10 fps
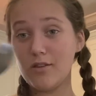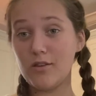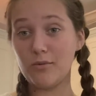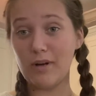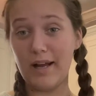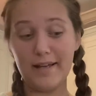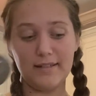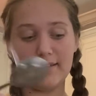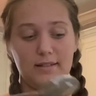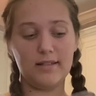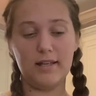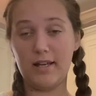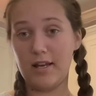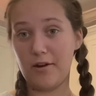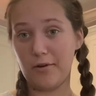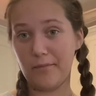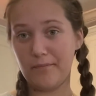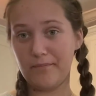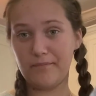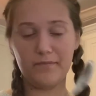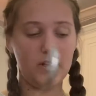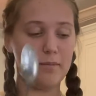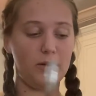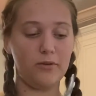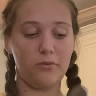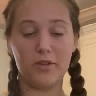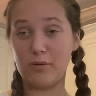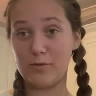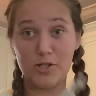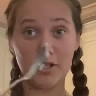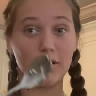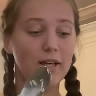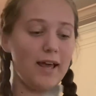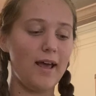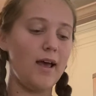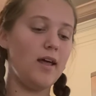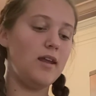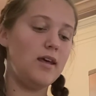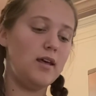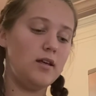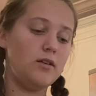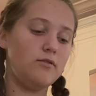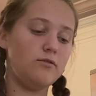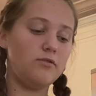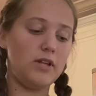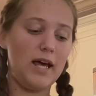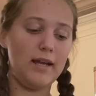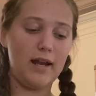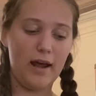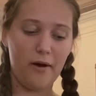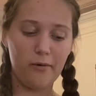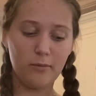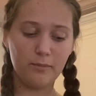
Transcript: the rice in here in my little thingamajig and flatten it out